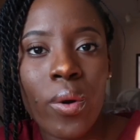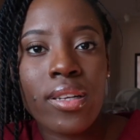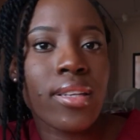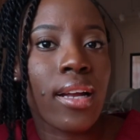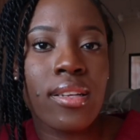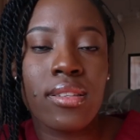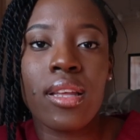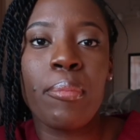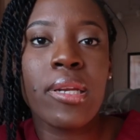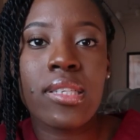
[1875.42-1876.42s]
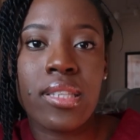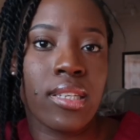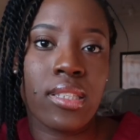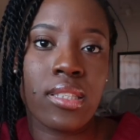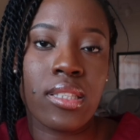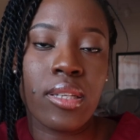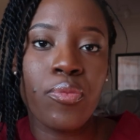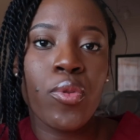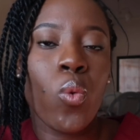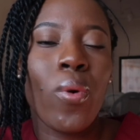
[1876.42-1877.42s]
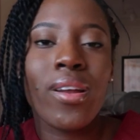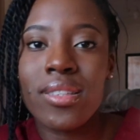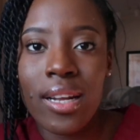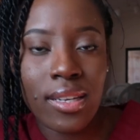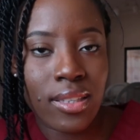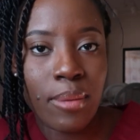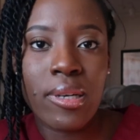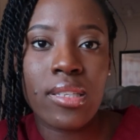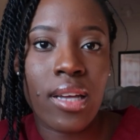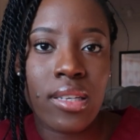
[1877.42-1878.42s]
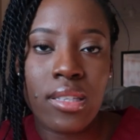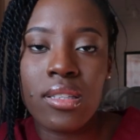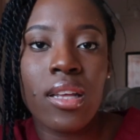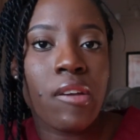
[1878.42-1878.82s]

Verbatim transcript: what exactly is appendicitis what exactly is appendicitis